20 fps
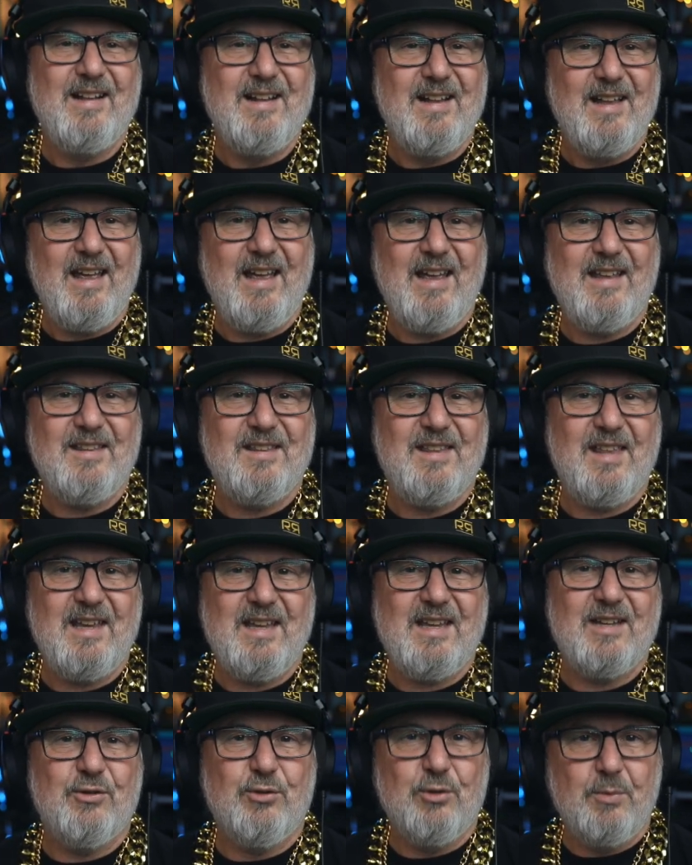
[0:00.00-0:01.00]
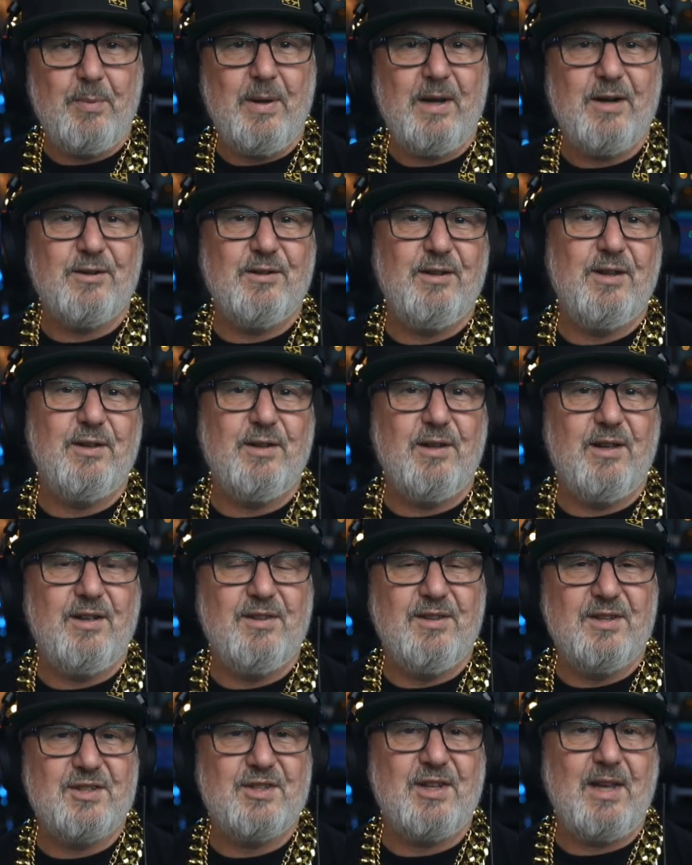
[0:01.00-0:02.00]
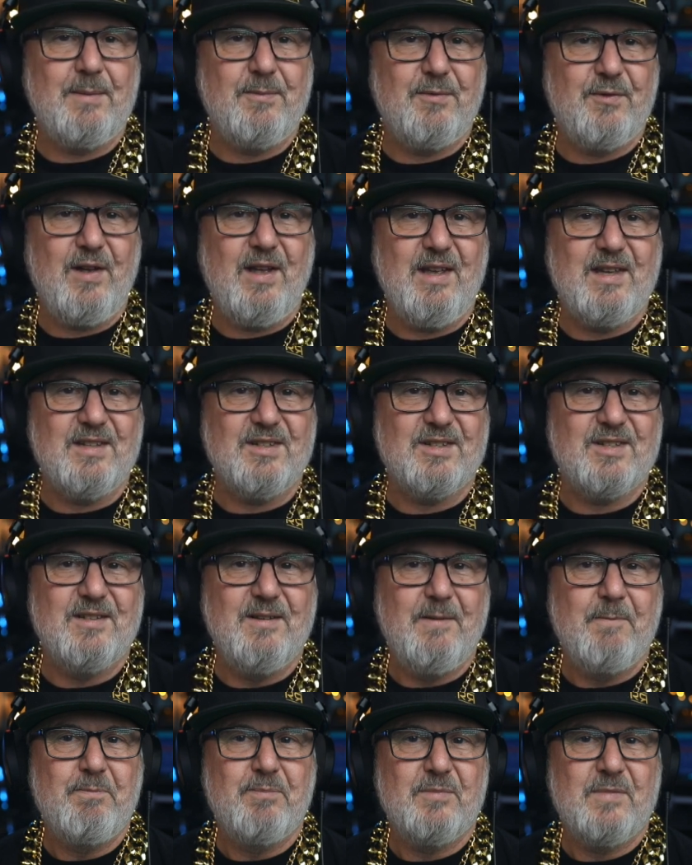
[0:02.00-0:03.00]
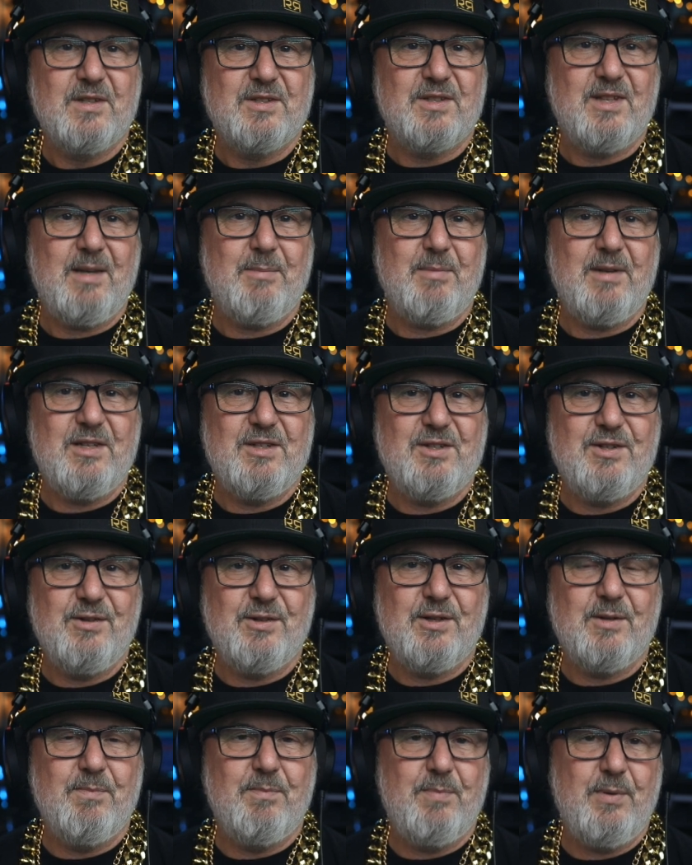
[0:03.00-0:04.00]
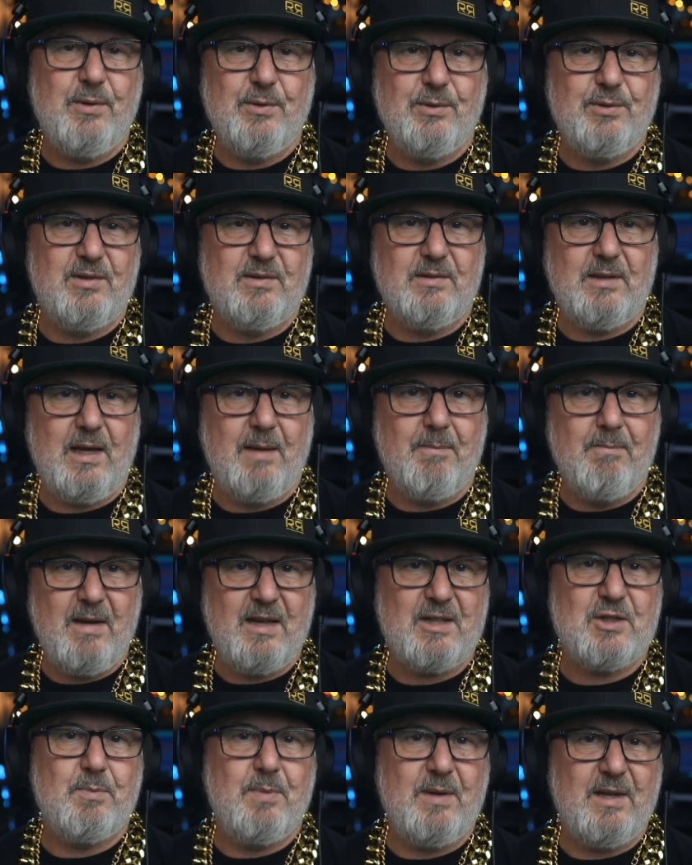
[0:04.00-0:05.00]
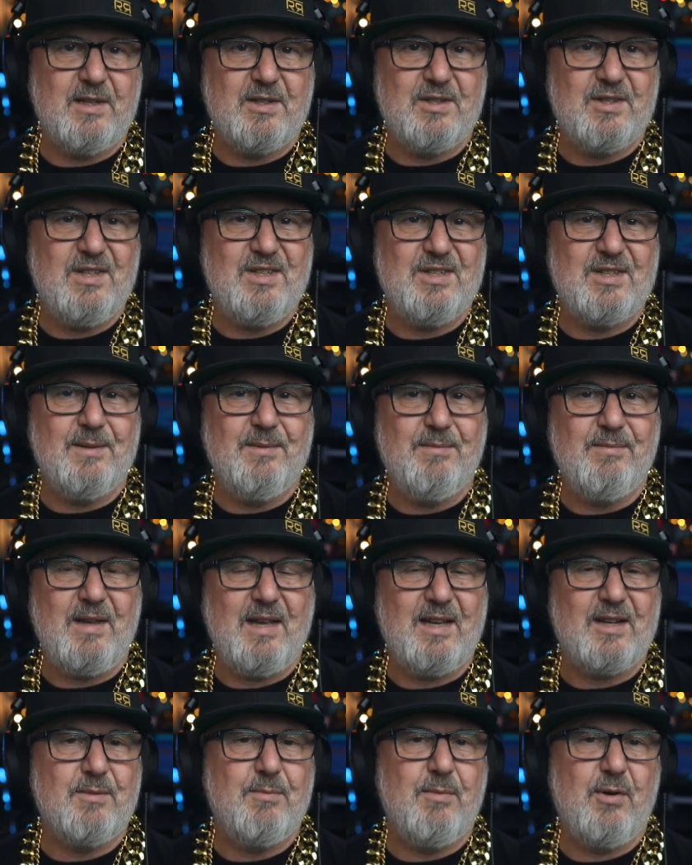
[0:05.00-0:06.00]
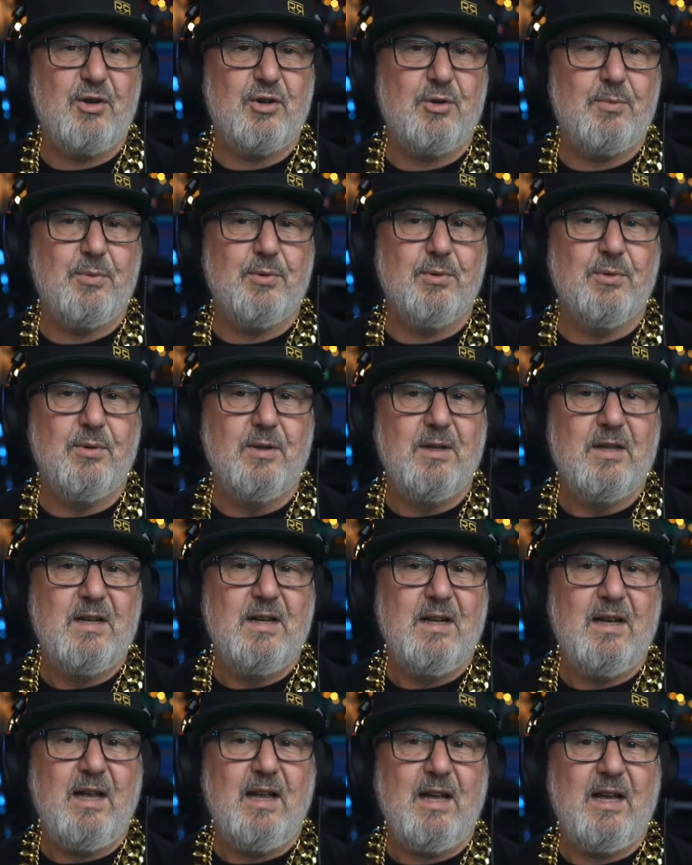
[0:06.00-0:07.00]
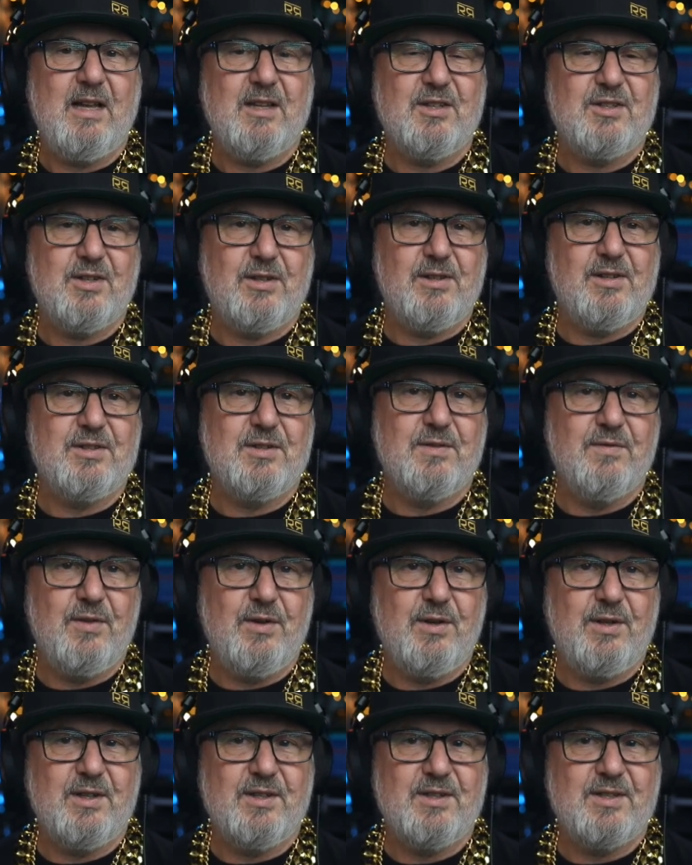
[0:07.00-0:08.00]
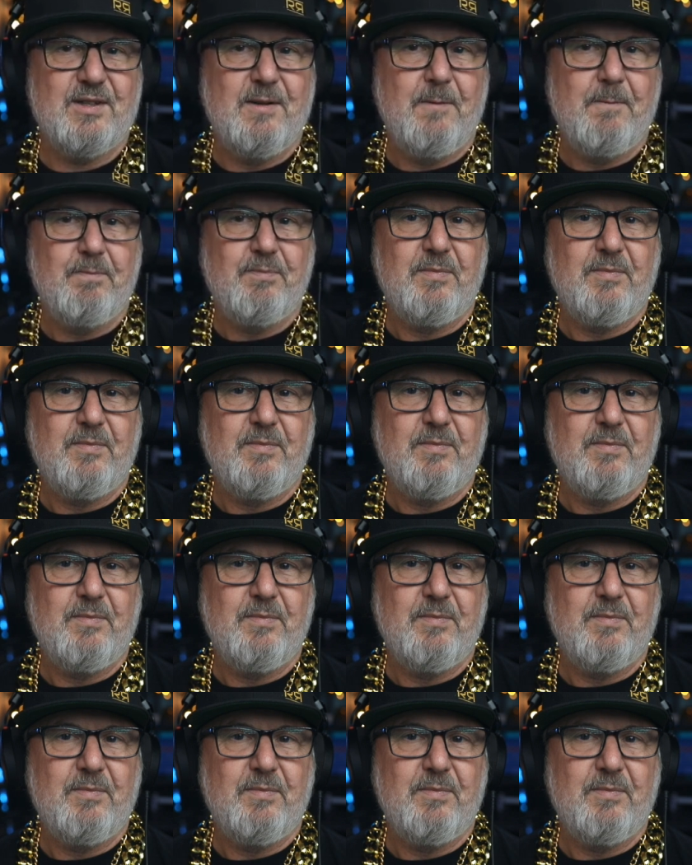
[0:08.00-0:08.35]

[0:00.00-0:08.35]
And they can all parallel on the same phase. So that means you can build a much bigger system out of multiple Solis inverters.